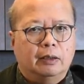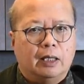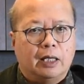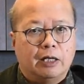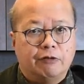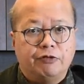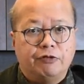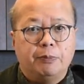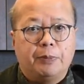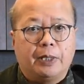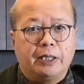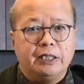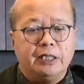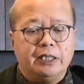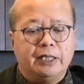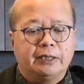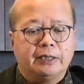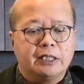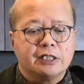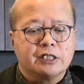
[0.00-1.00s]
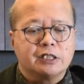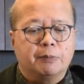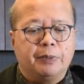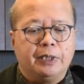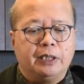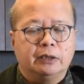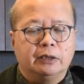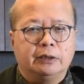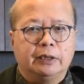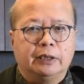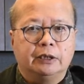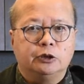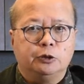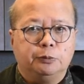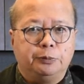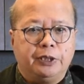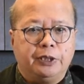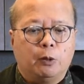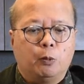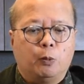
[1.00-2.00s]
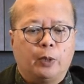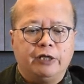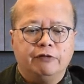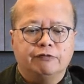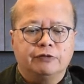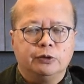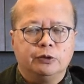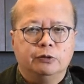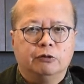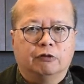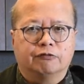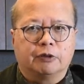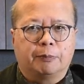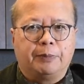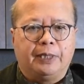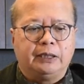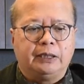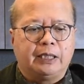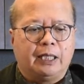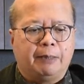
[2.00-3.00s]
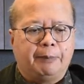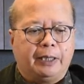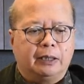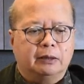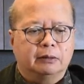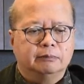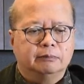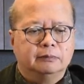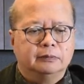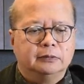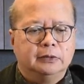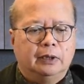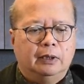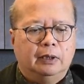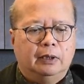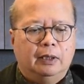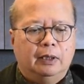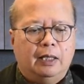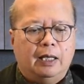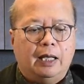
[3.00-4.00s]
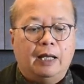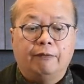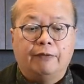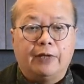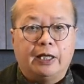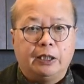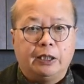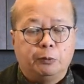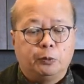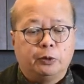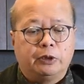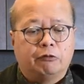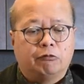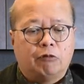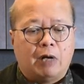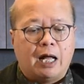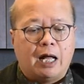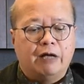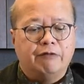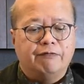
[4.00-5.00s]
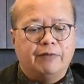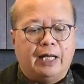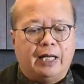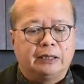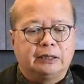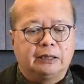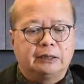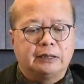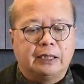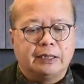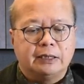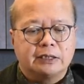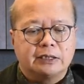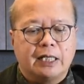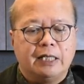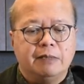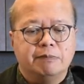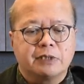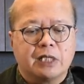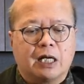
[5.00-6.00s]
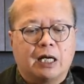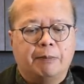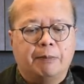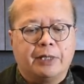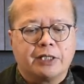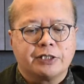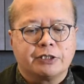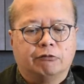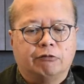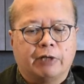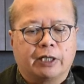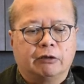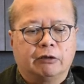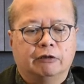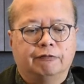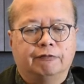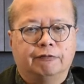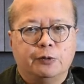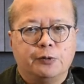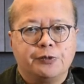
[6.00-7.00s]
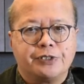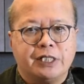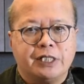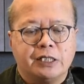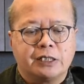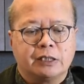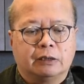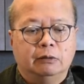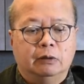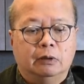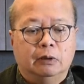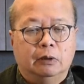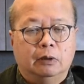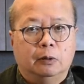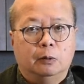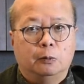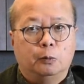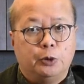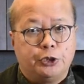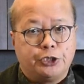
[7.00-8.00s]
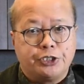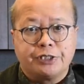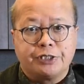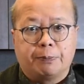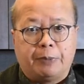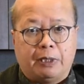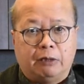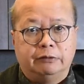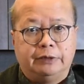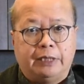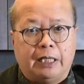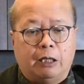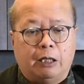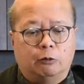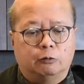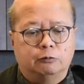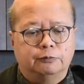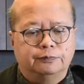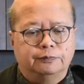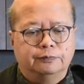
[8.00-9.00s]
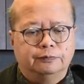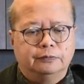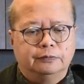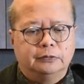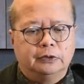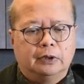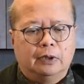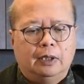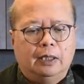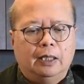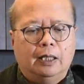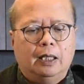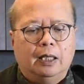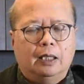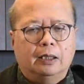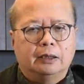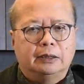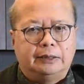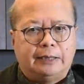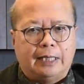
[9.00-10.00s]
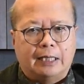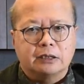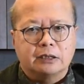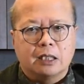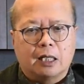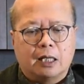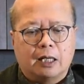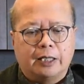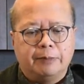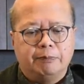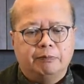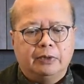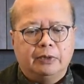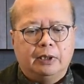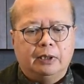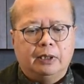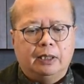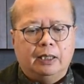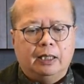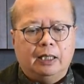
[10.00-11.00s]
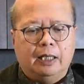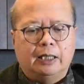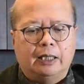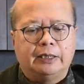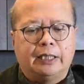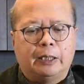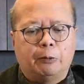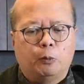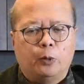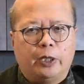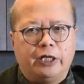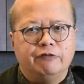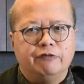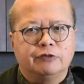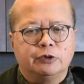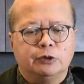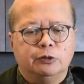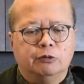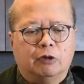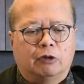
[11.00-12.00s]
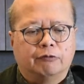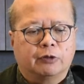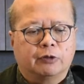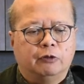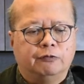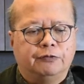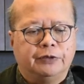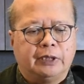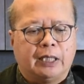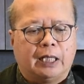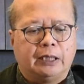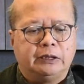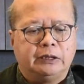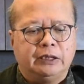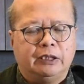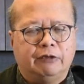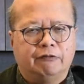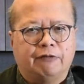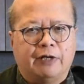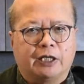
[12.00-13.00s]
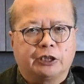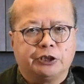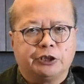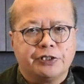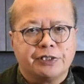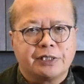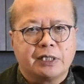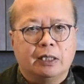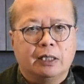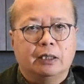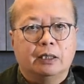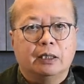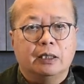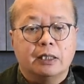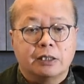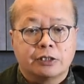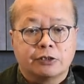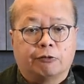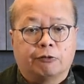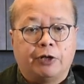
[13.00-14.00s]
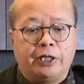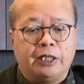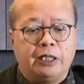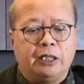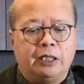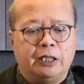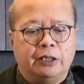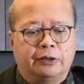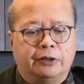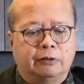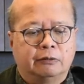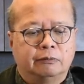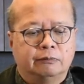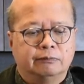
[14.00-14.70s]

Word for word: Everybody anticipated there to be a wave two of the pandemic, and that it would arrive at the same time as the regular flu season, which is about now. That time and that wave two of COVID-19 infections is already here.